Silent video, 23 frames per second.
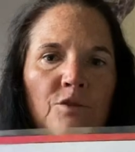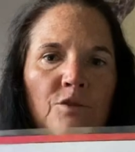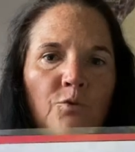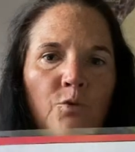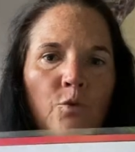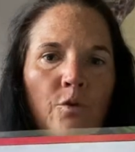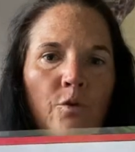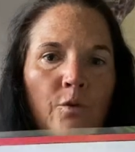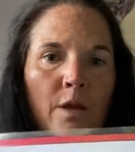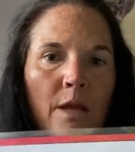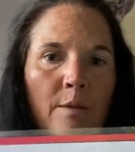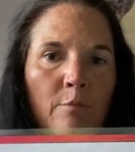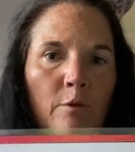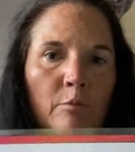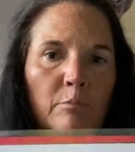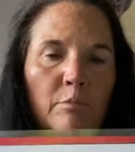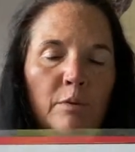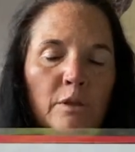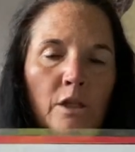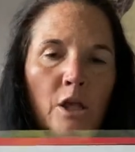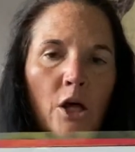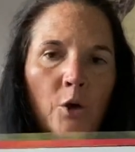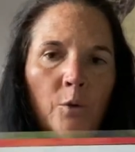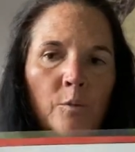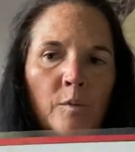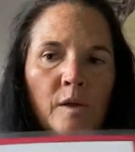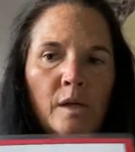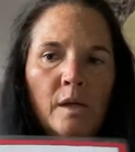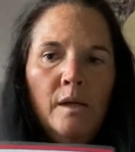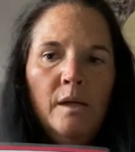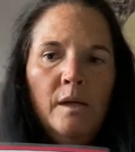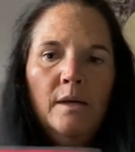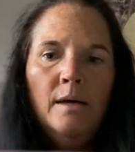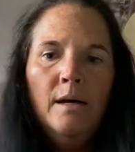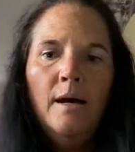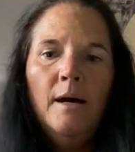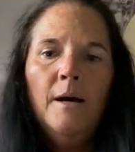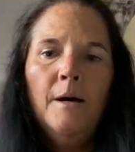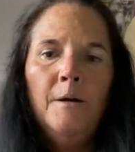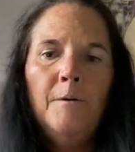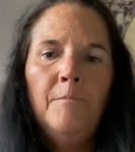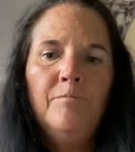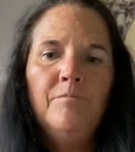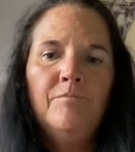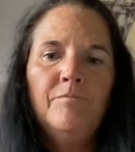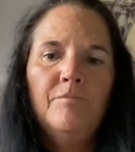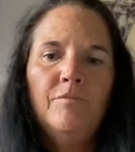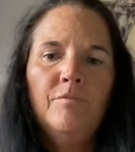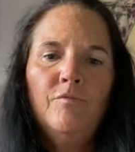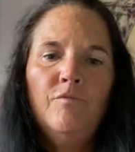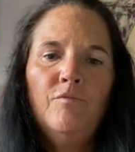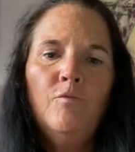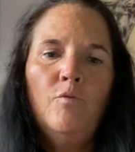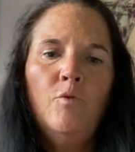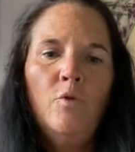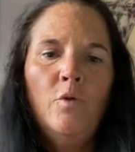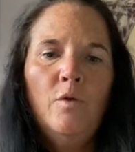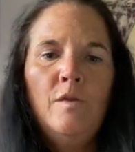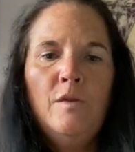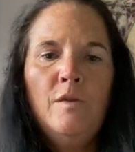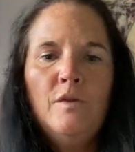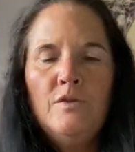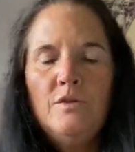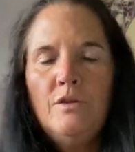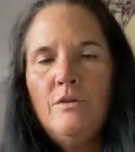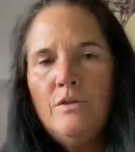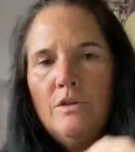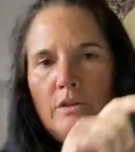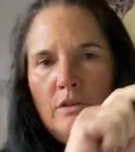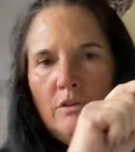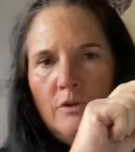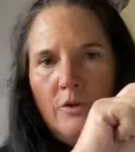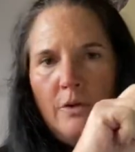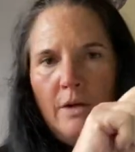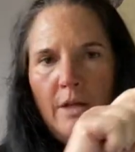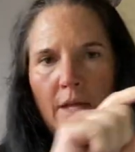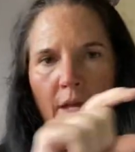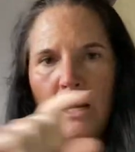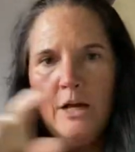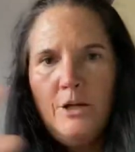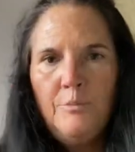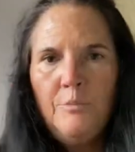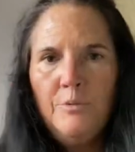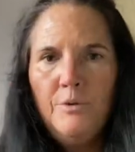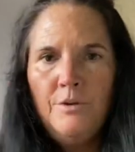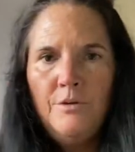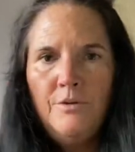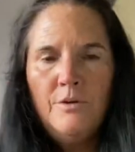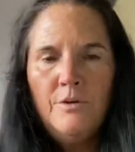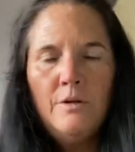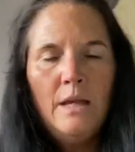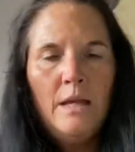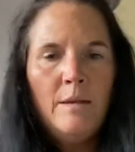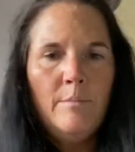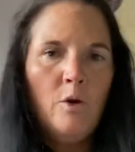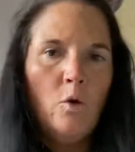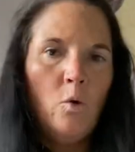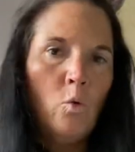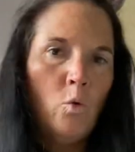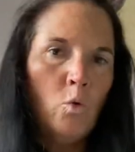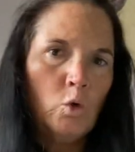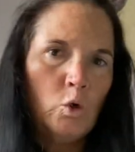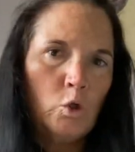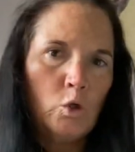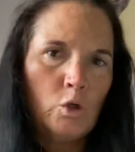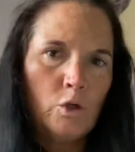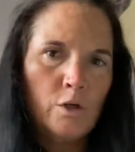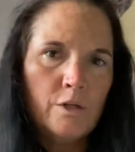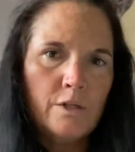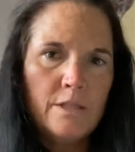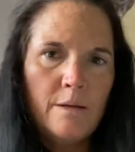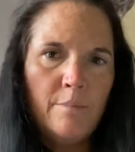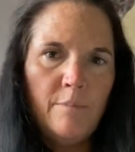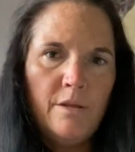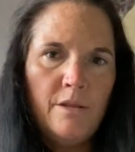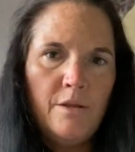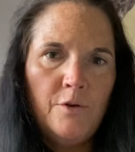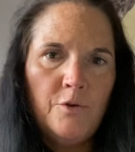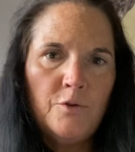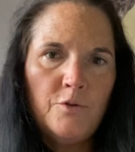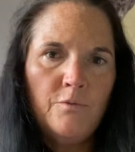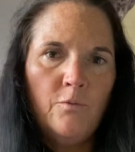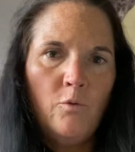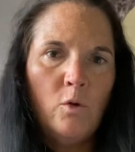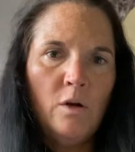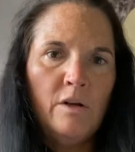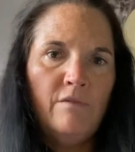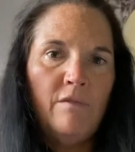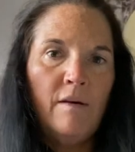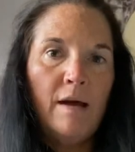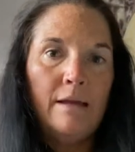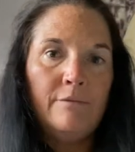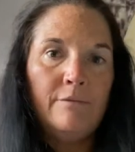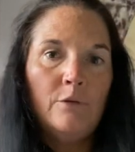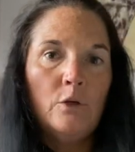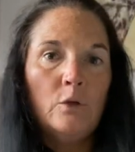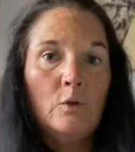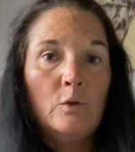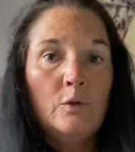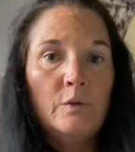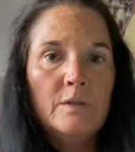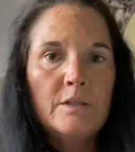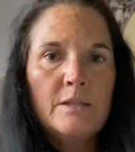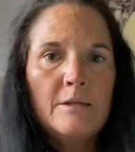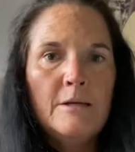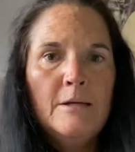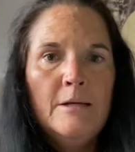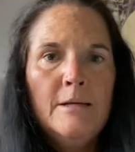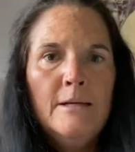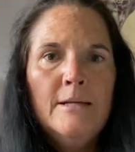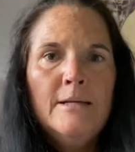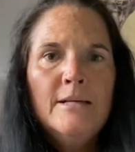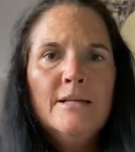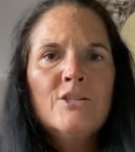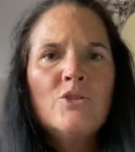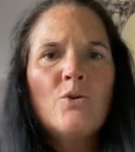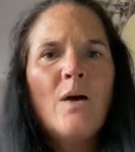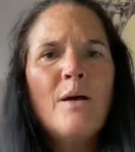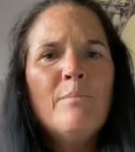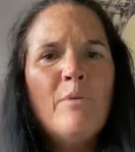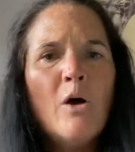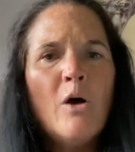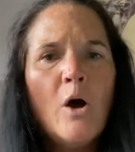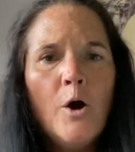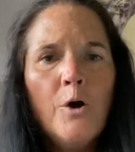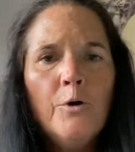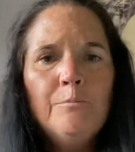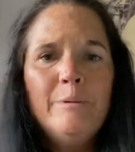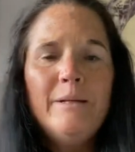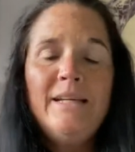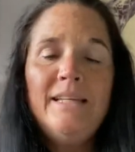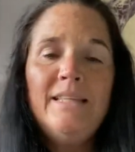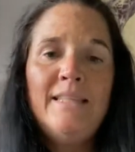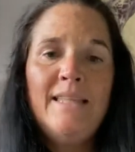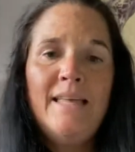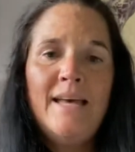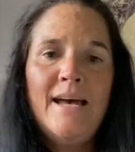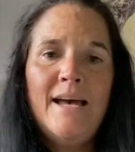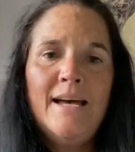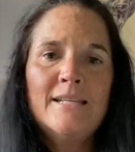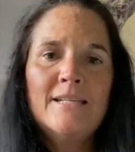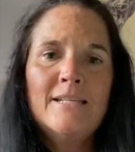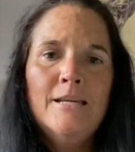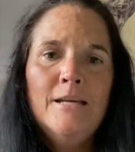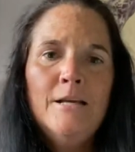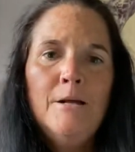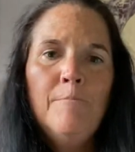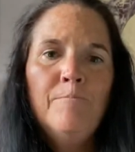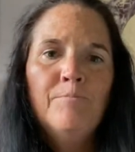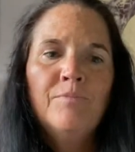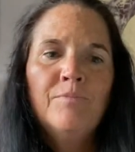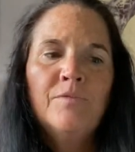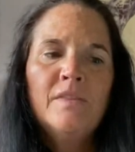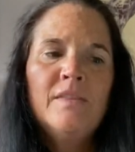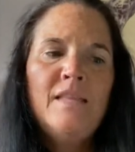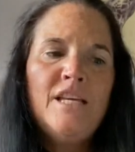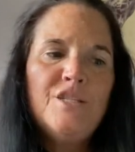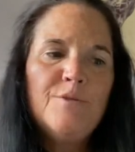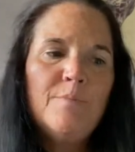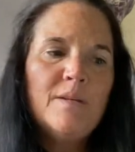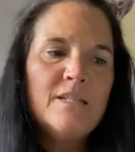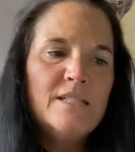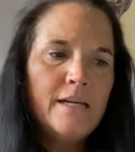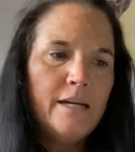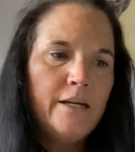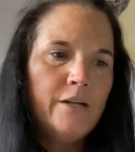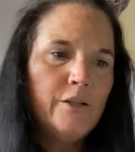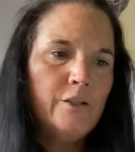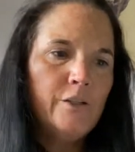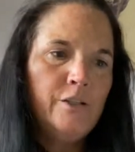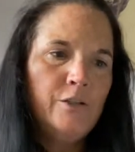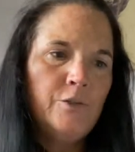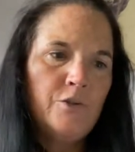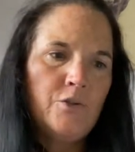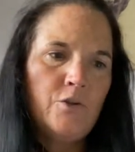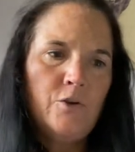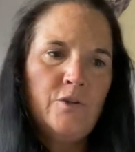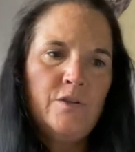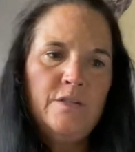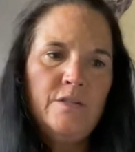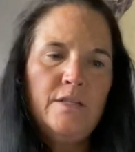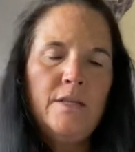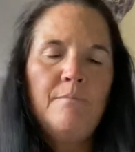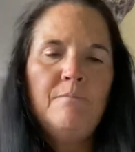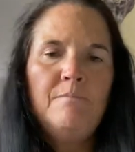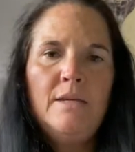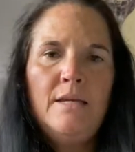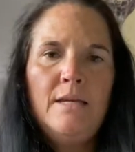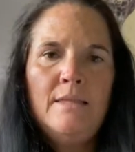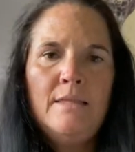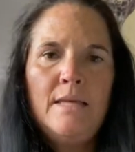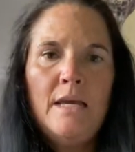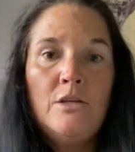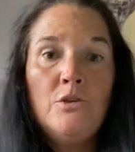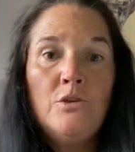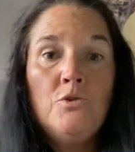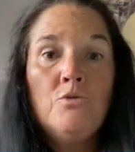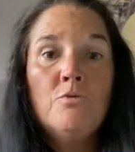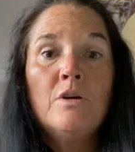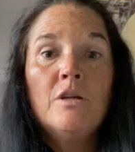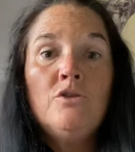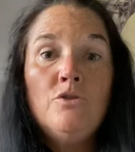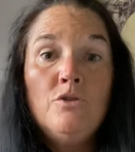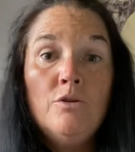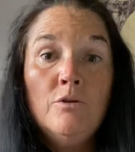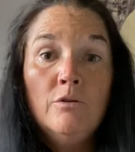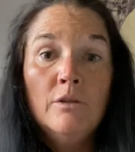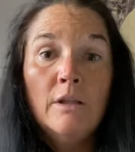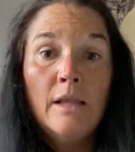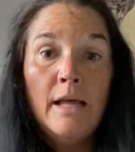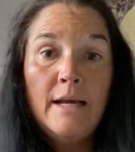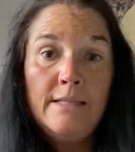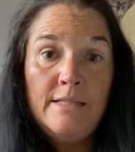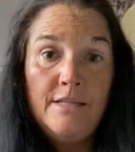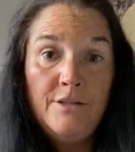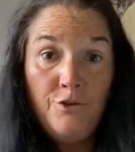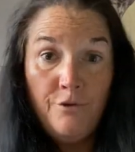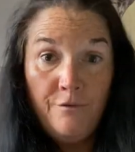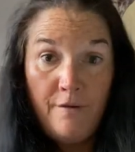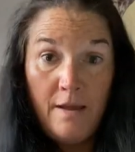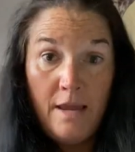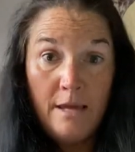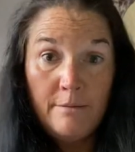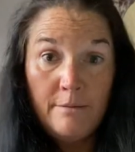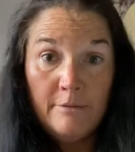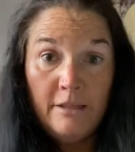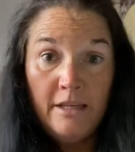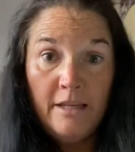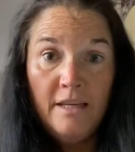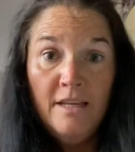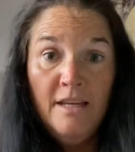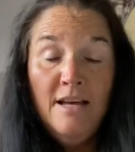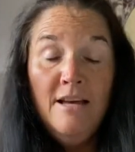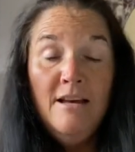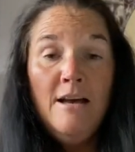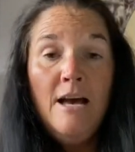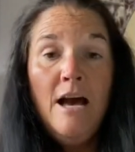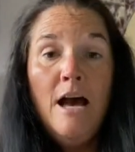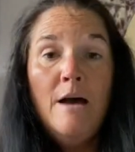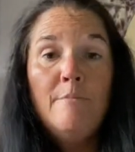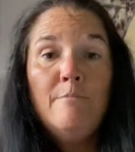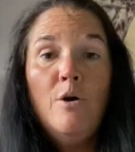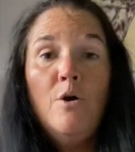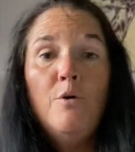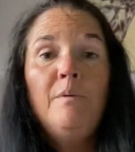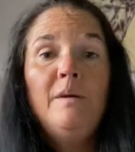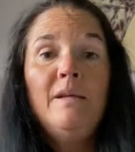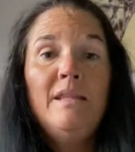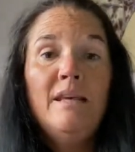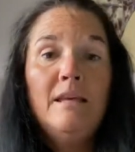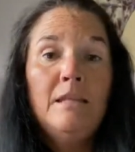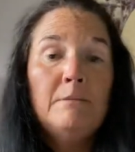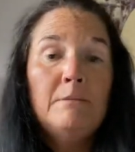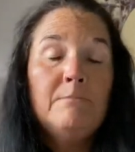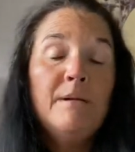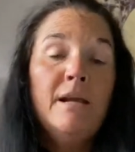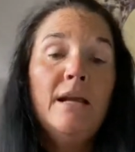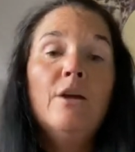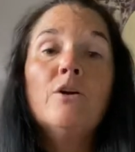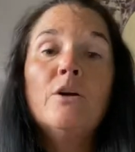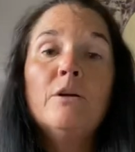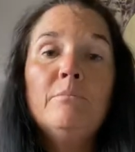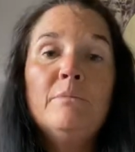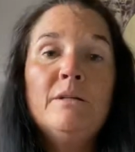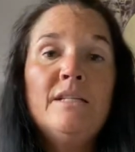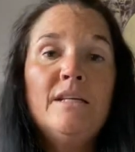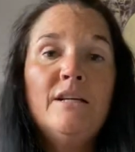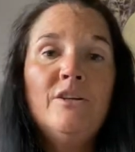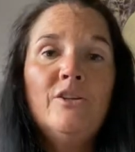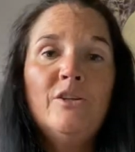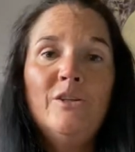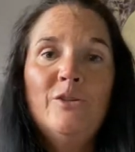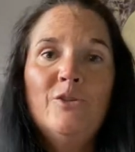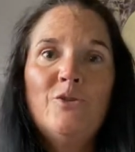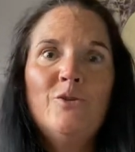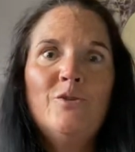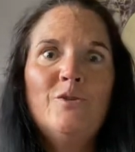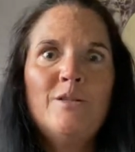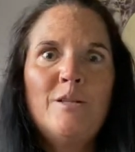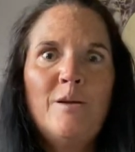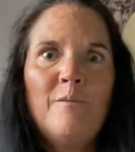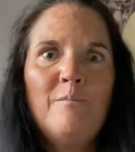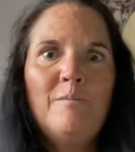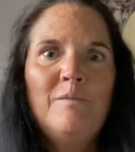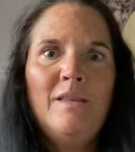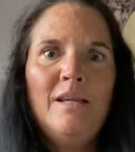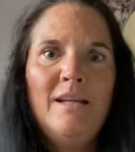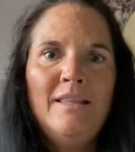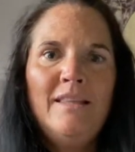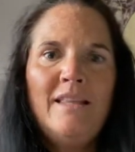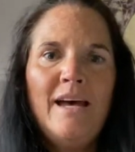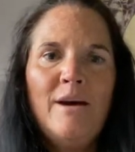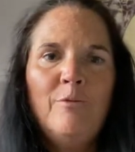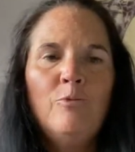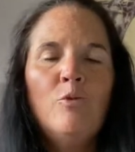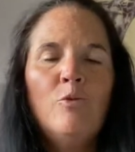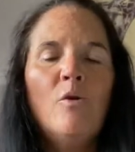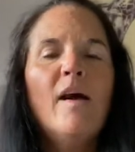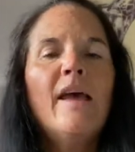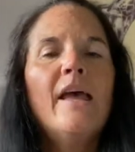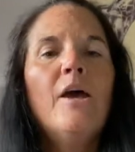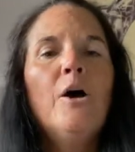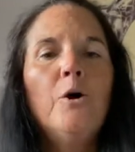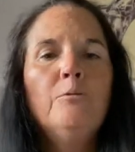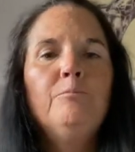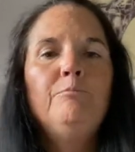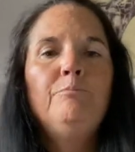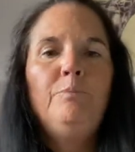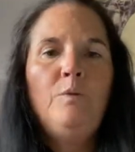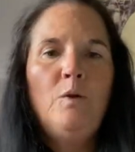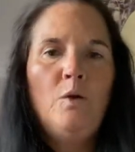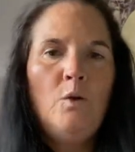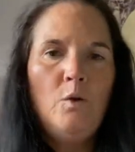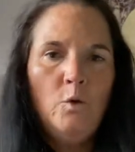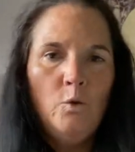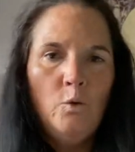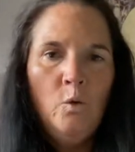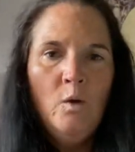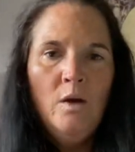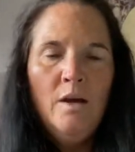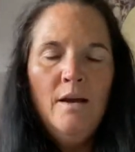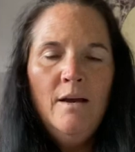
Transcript: for their name are below, for the students learning how to put their name in order, some of those 4 and 5-year-olds. So I'm hoping that these materials are something that you can utilize in your family. I'm hoping that the parent materials are something that will help you